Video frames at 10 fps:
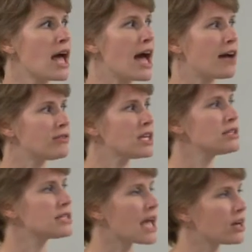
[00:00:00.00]
Have the
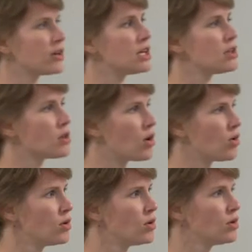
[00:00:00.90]
integrity,
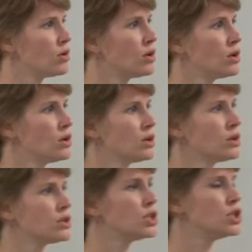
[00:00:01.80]
though,
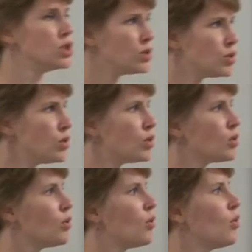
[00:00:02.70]
to do
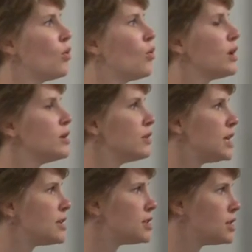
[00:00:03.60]
what you
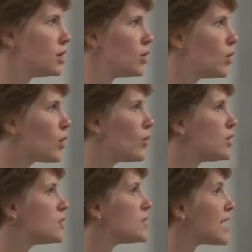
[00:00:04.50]
need to do, or what
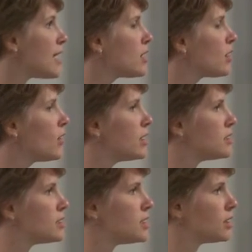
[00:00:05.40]
you say you're going
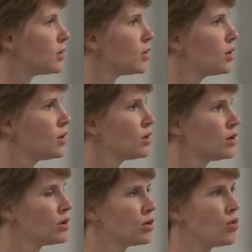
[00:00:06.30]
to do,
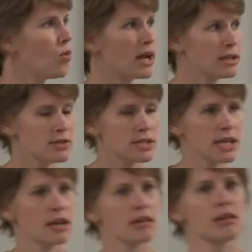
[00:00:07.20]
when you
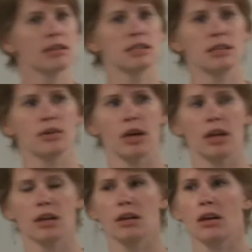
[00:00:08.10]
say you're going to do
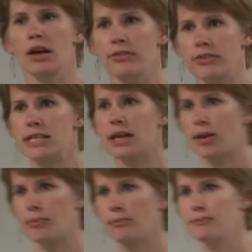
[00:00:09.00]
it, every
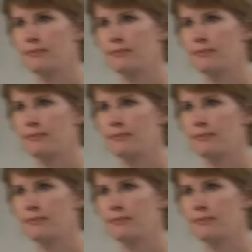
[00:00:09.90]
time.